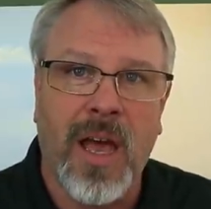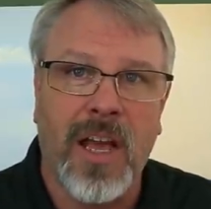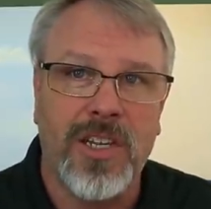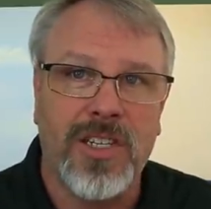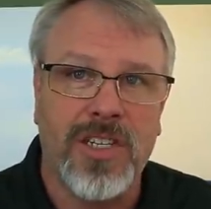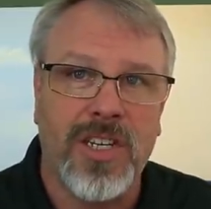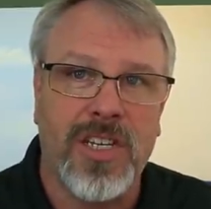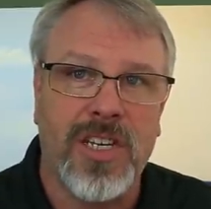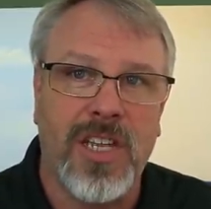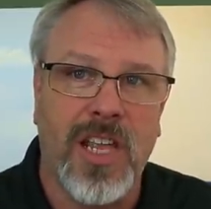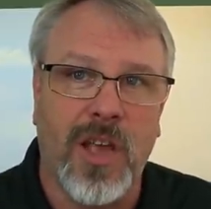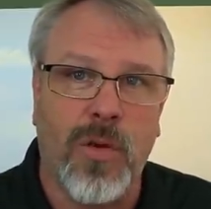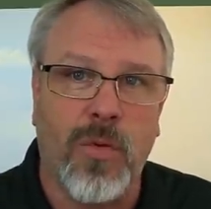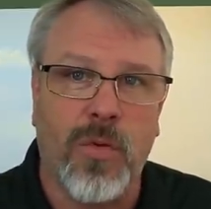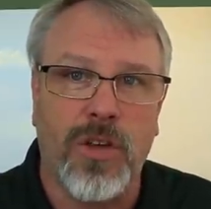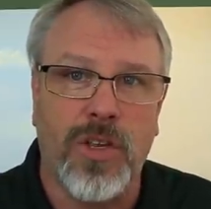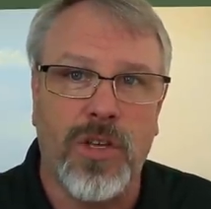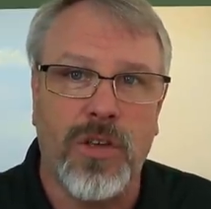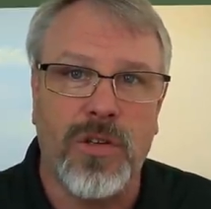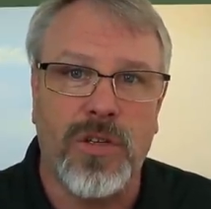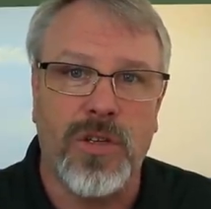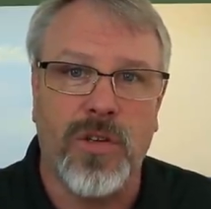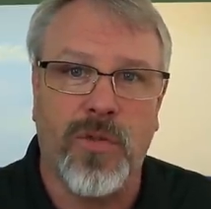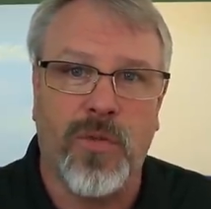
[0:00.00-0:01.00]
just like we're
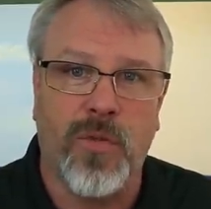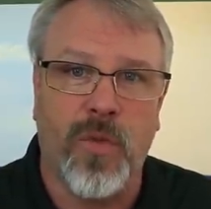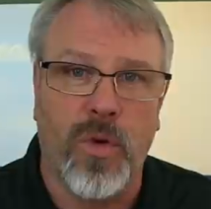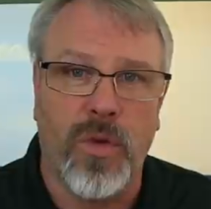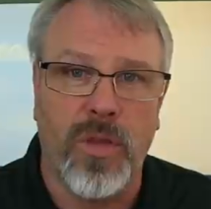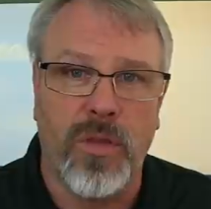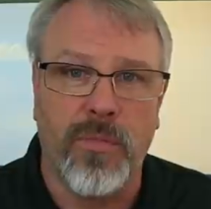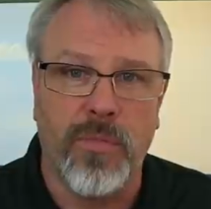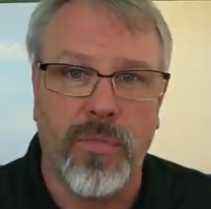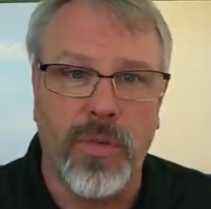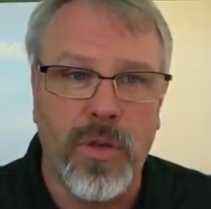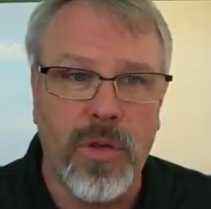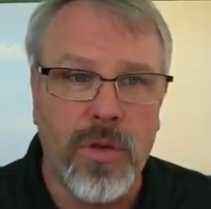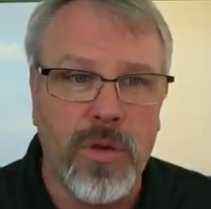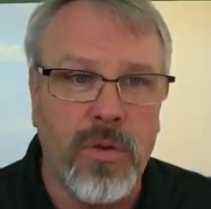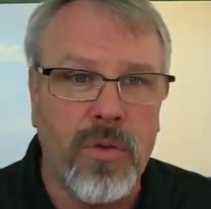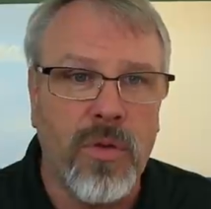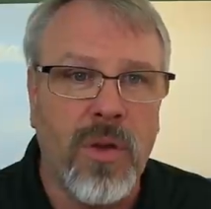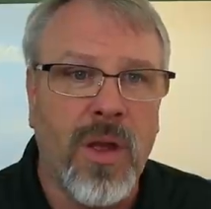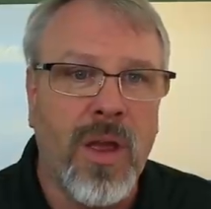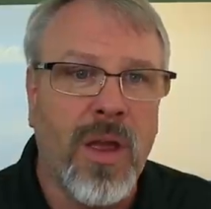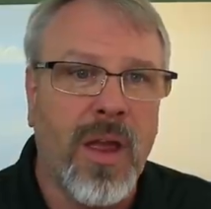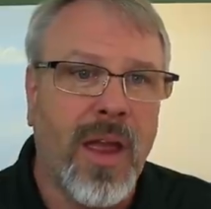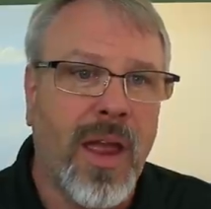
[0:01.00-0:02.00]
using for the
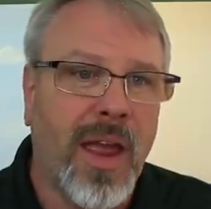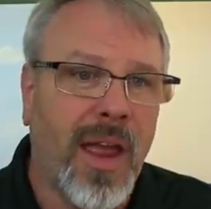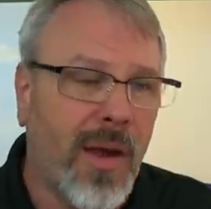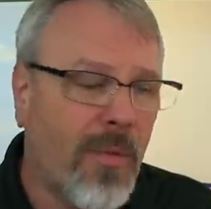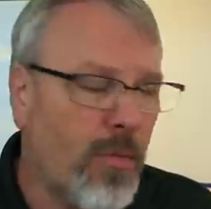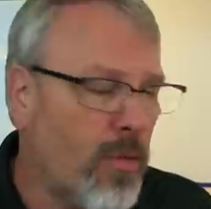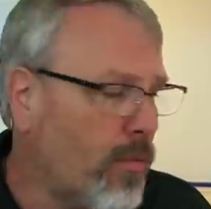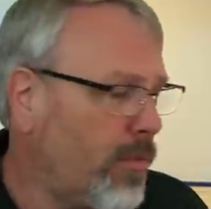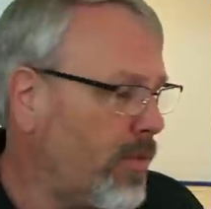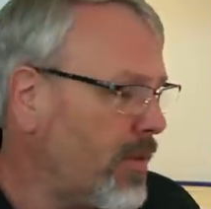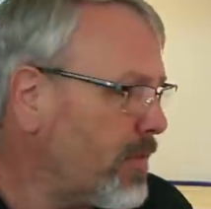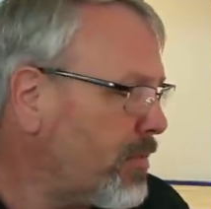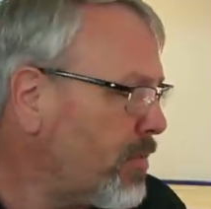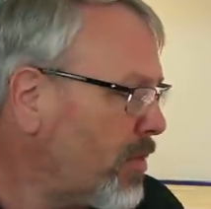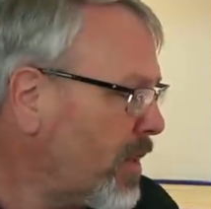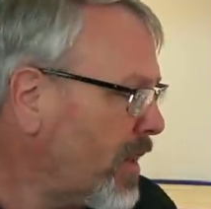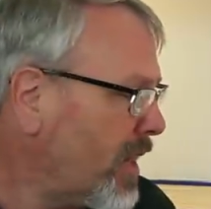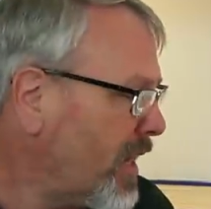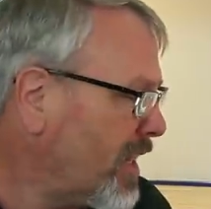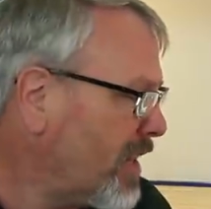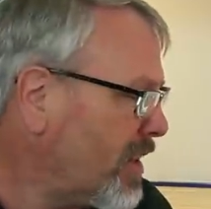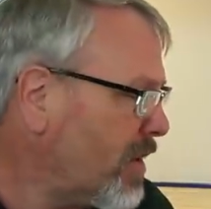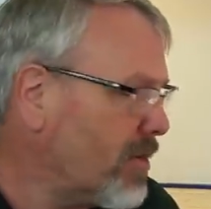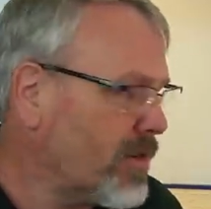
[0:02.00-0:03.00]
blue, and we'll be
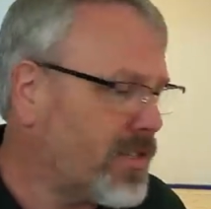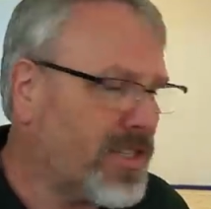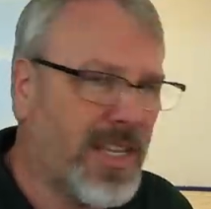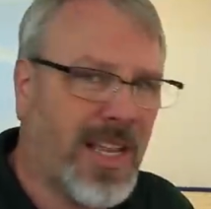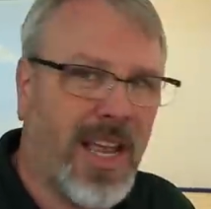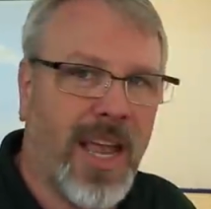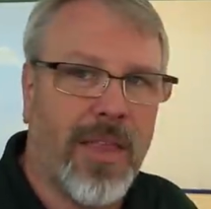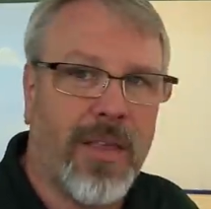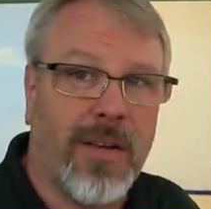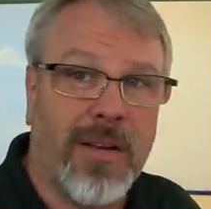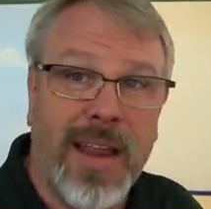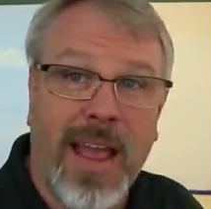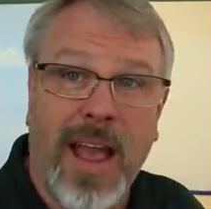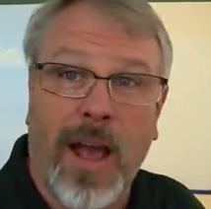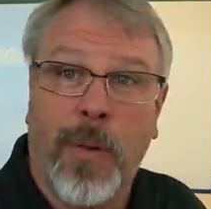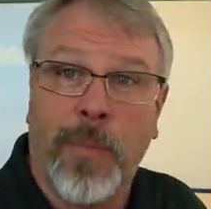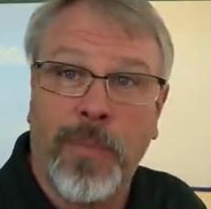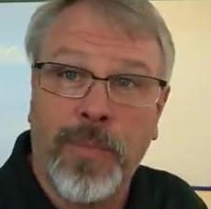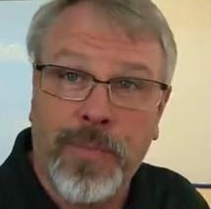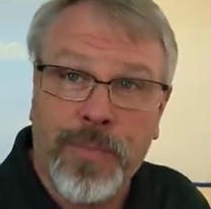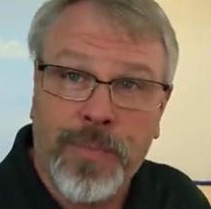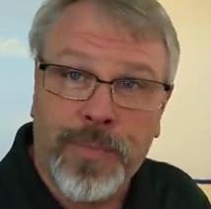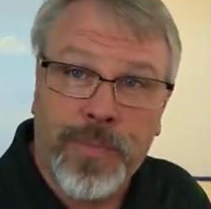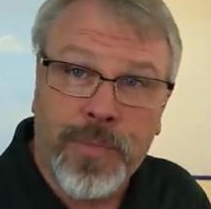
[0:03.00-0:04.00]
blending those together.
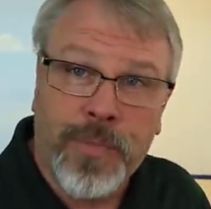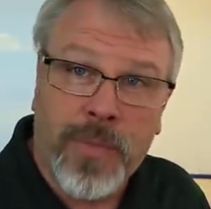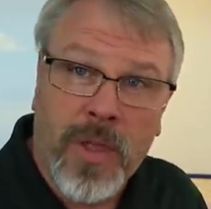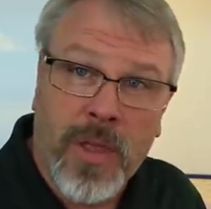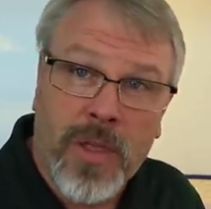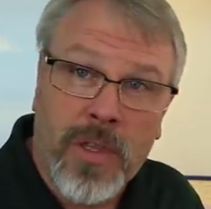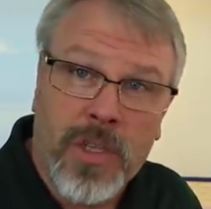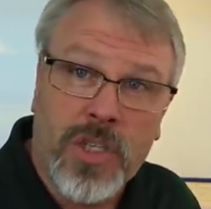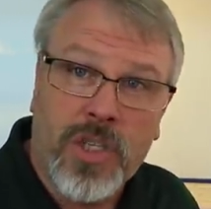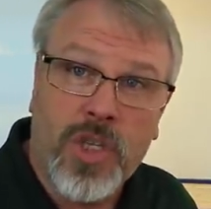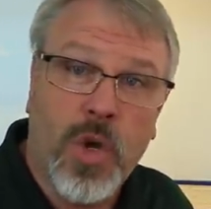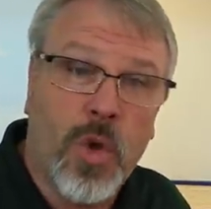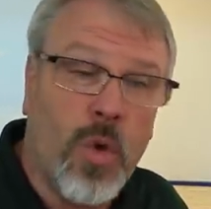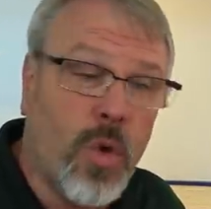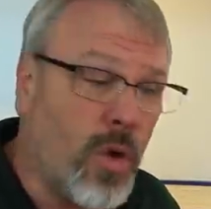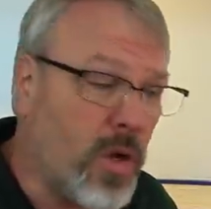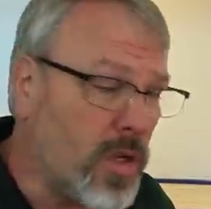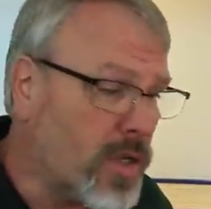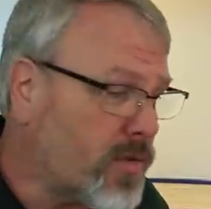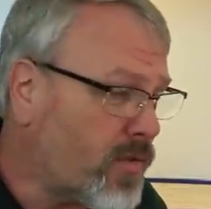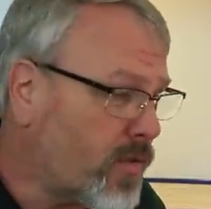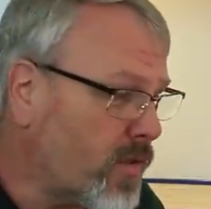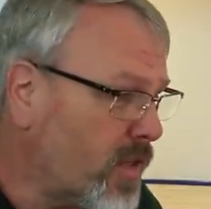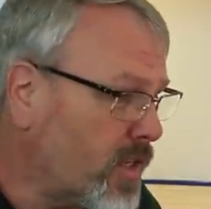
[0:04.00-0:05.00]
Now, the
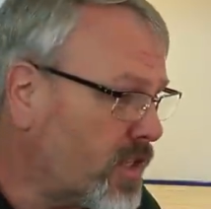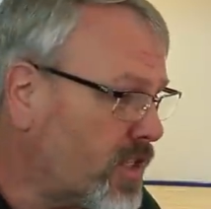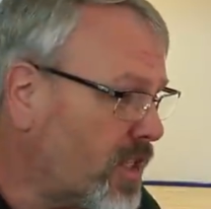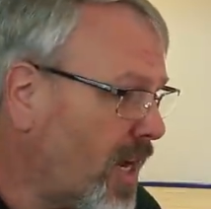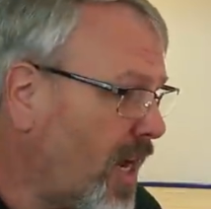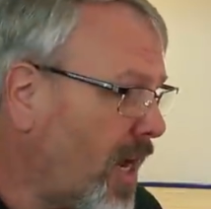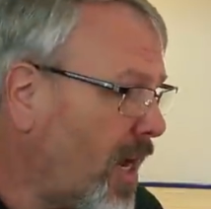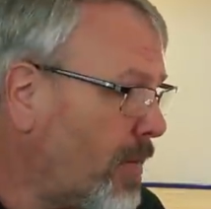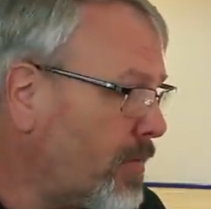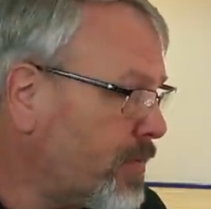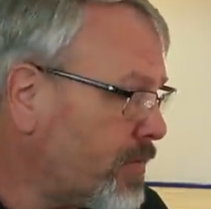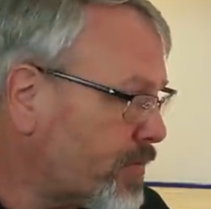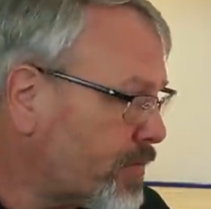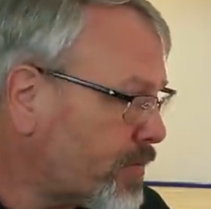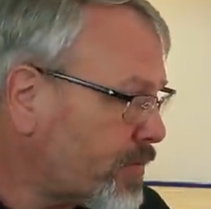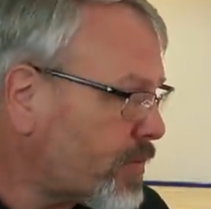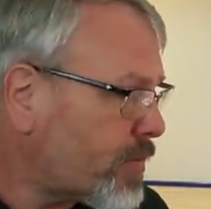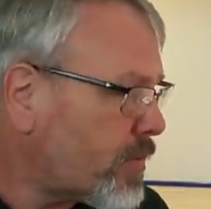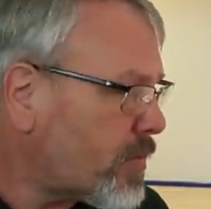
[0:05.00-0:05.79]
tools for the job,